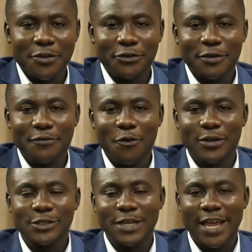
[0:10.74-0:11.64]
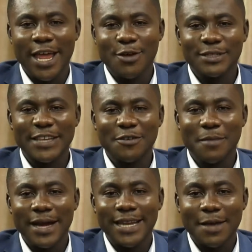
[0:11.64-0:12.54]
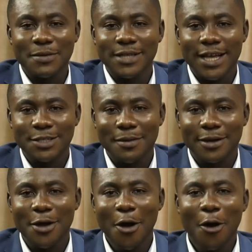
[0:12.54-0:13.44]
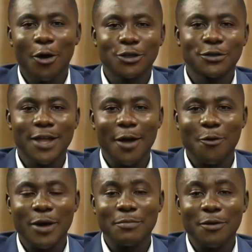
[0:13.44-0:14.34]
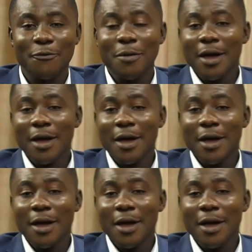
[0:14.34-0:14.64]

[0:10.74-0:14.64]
Student Voices on AAU TV. My name is Agyemang Okyere Darko.